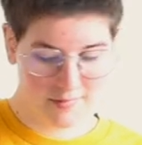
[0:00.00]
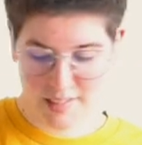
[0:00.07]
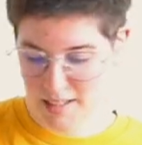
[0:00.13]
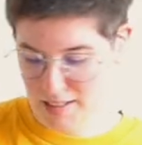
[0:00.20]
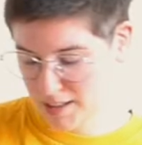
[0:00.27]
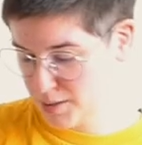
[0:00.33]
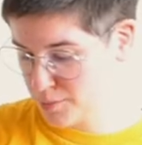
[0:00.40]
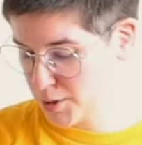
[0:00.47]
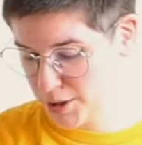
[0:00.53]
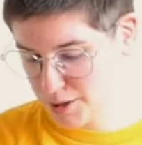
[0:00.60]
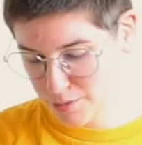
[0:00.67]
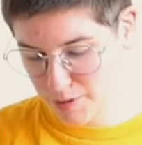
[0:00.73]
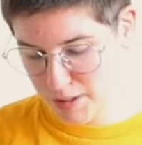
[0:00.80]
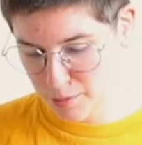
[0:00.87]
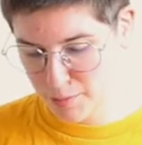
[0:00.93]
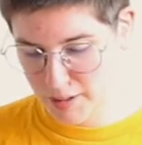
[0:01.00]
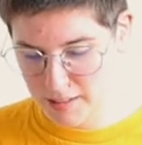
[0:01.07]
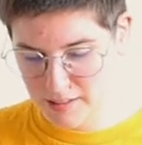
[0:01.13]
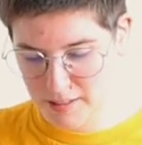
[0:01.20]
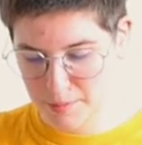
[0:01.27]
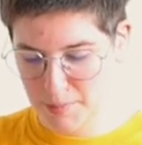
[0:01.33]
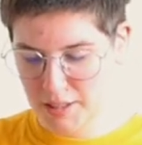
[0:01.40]
It works really
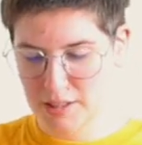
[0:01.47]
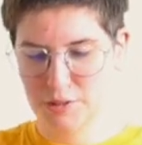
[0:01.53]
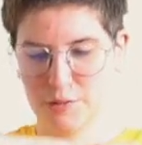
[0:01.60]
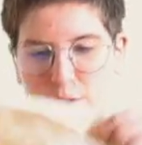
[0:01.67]
well, it makes